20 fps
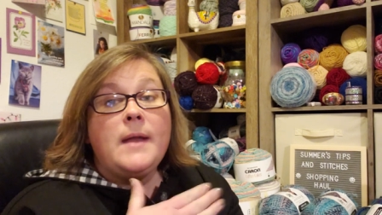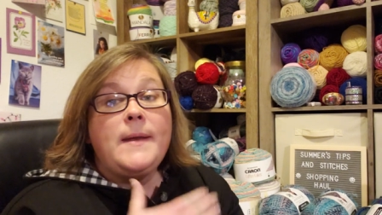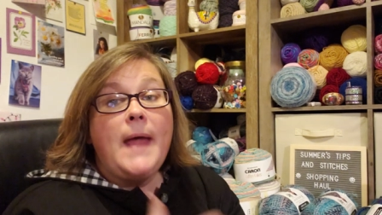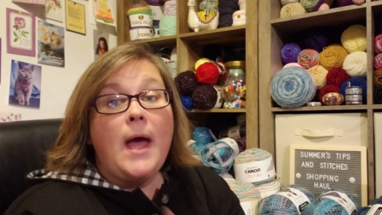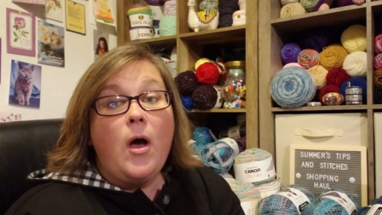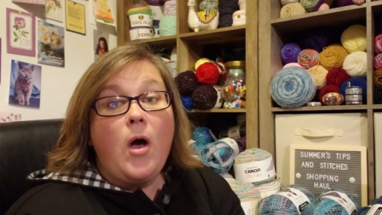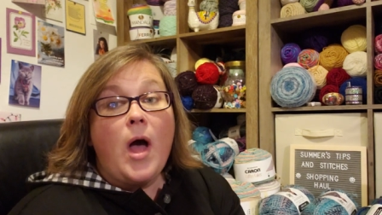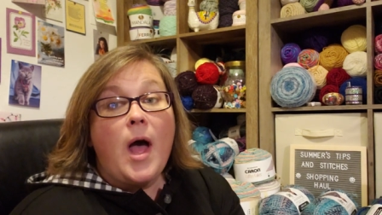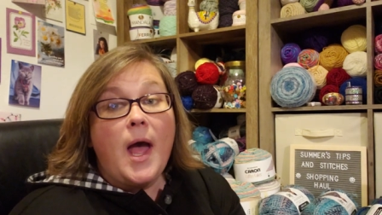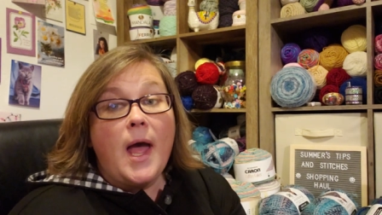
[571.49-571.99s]

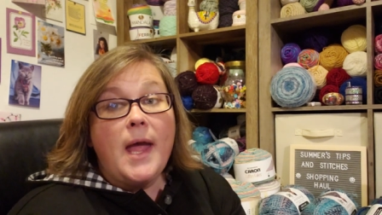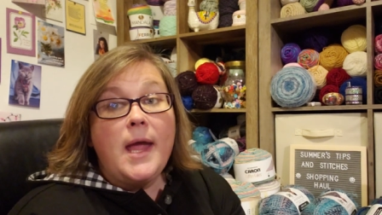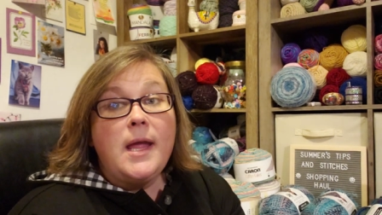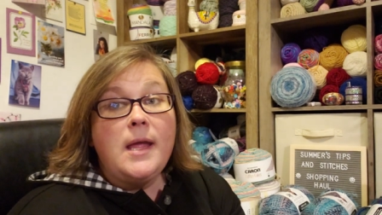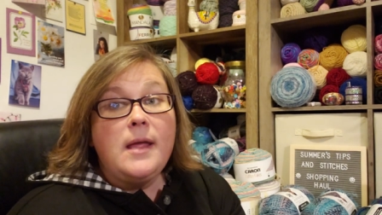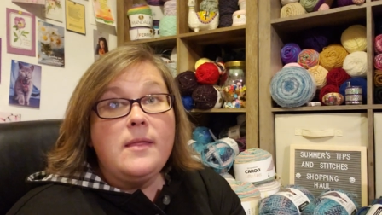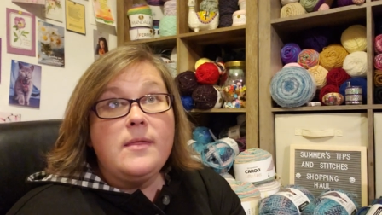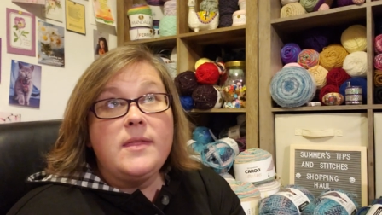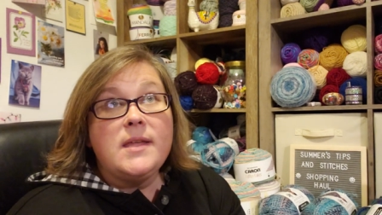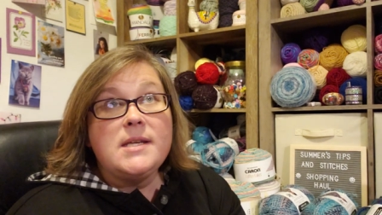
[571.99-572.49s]
Now
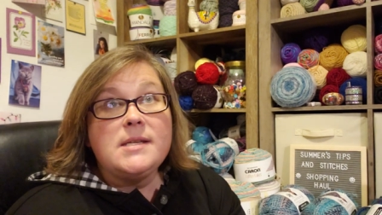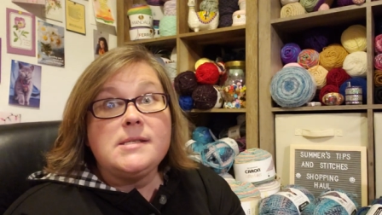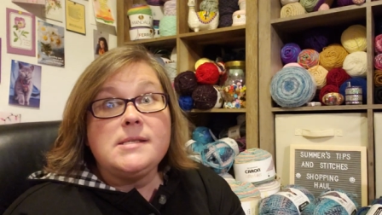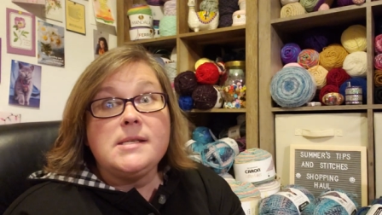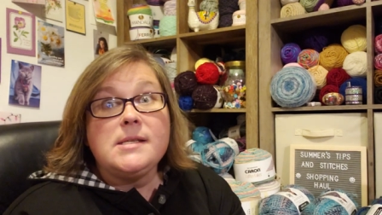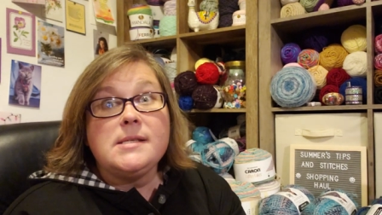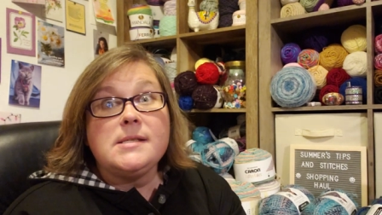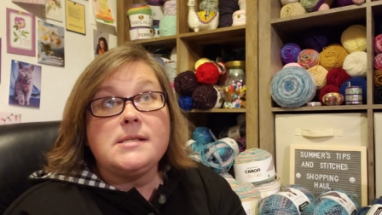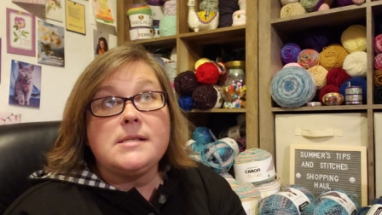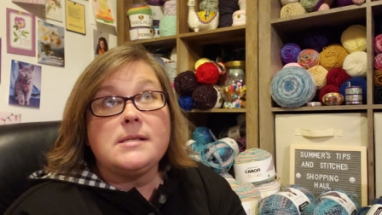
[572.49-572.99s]
I, this
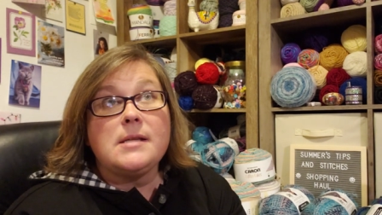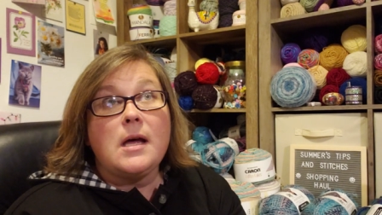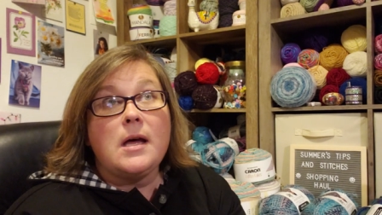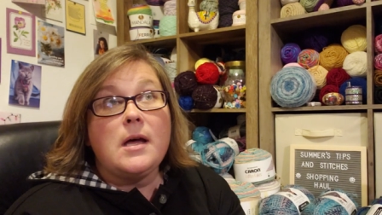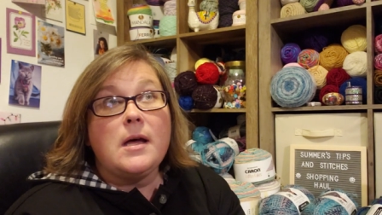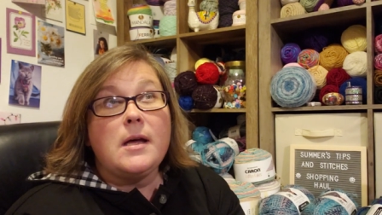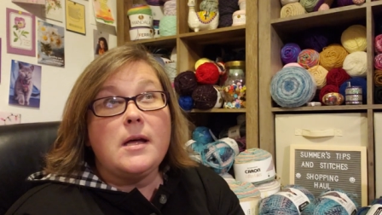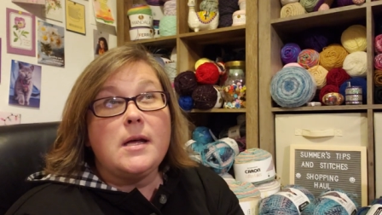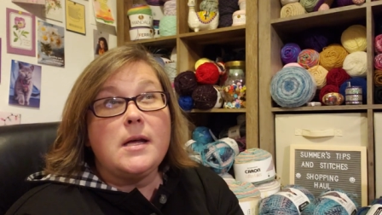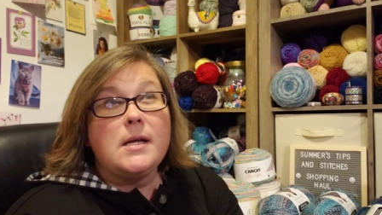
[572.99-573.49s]
is
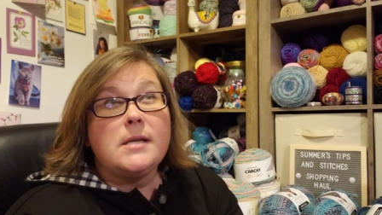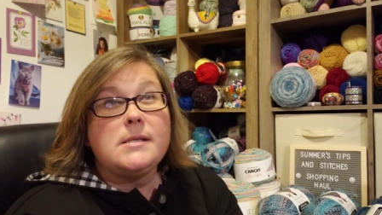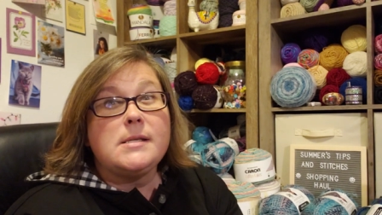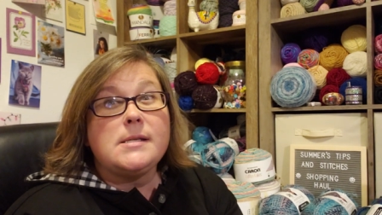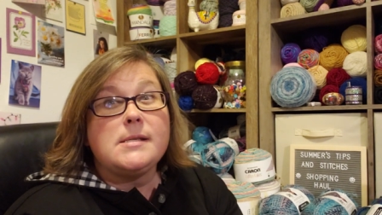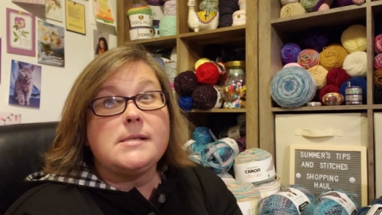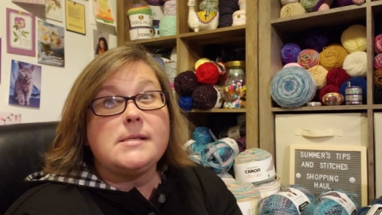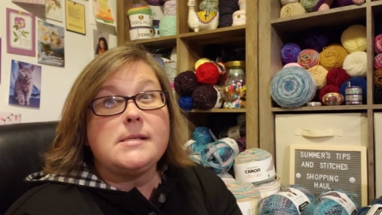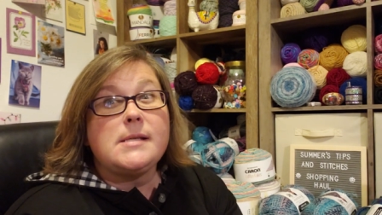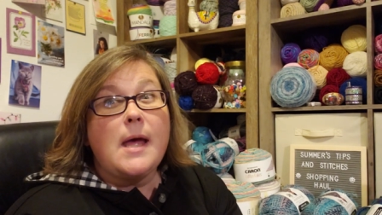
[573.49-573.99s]
uh,
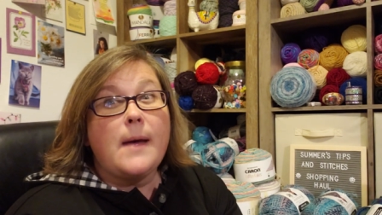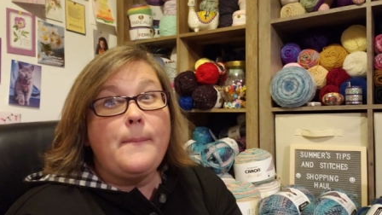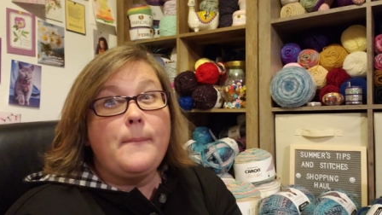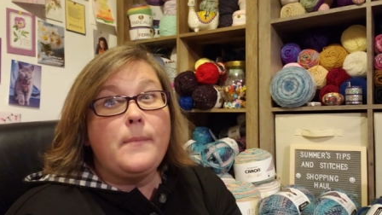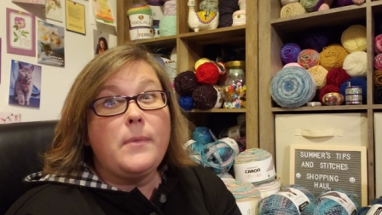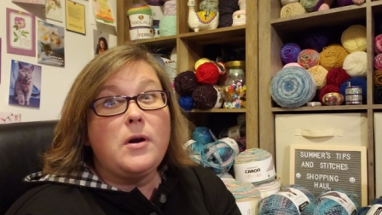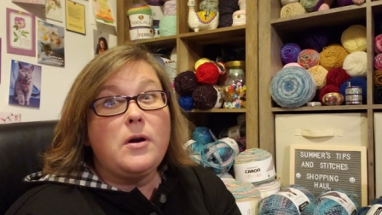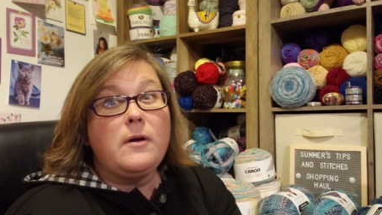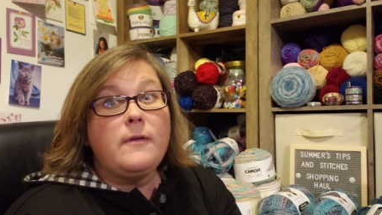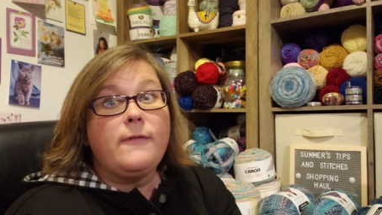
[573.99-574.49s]

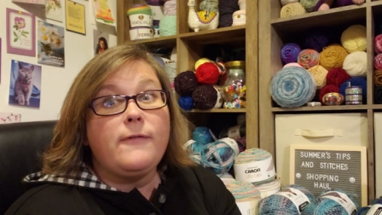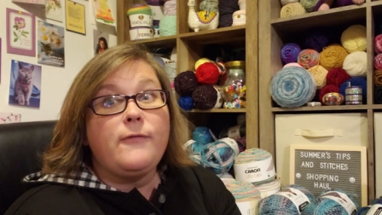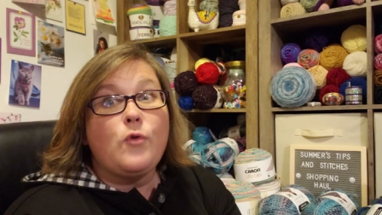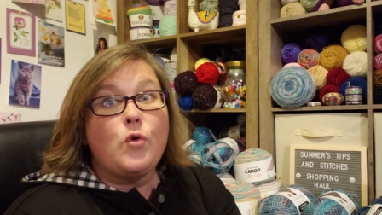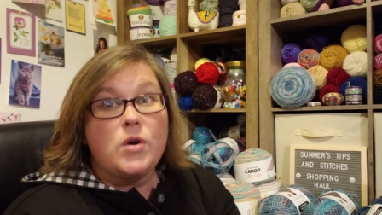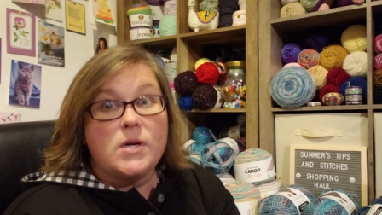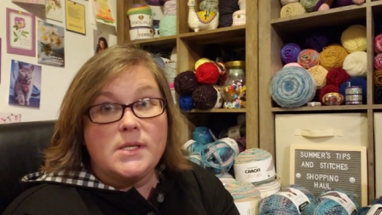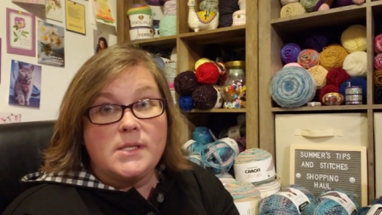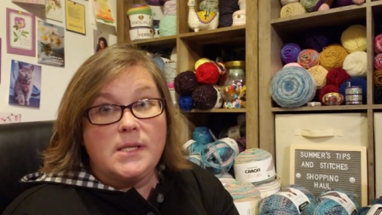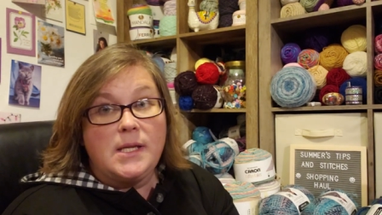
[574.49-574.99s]
December
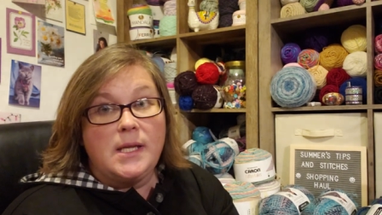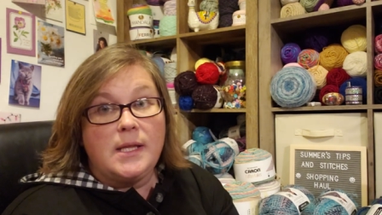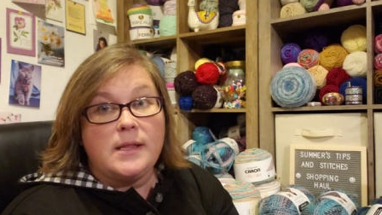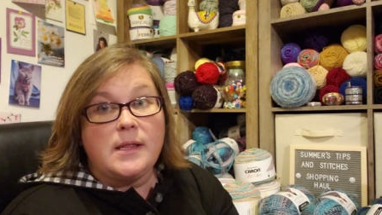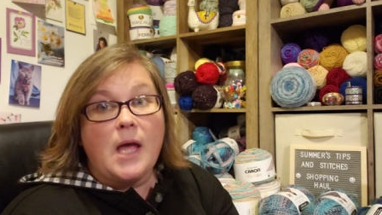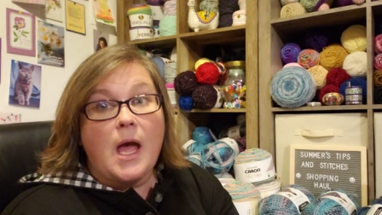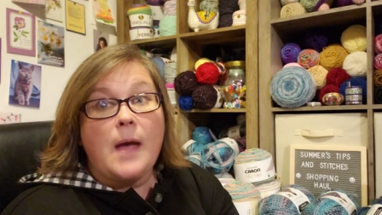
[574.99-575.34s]
14th.